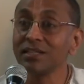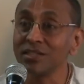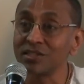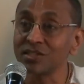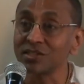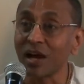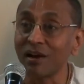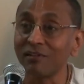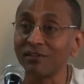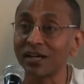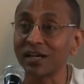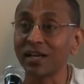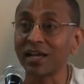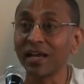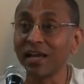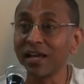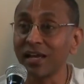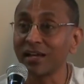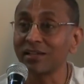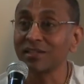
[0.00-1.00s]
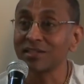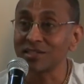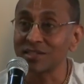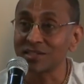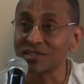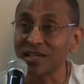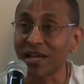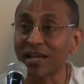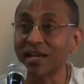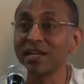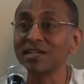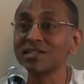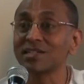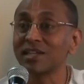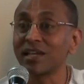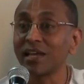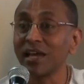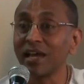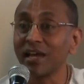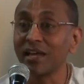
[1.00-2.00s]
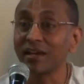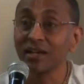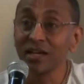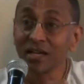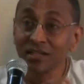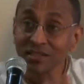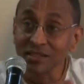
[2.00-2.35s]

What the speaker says: this is our gear, this is second gear,